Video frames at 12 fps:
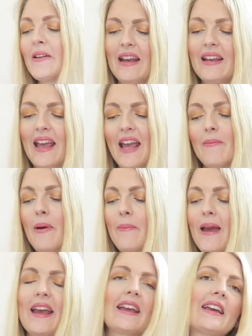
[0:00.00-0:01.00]
And
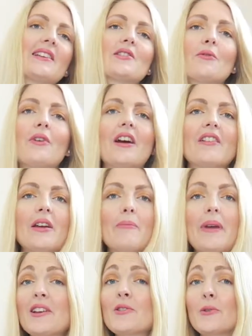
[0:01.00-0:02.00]
Apebek is a very
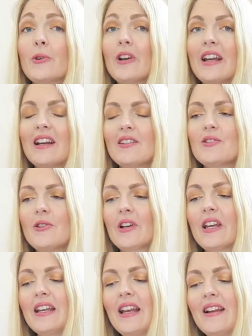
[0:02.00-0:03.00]
big store here in
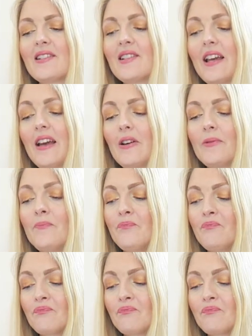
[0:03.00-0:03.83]
Turkey that sell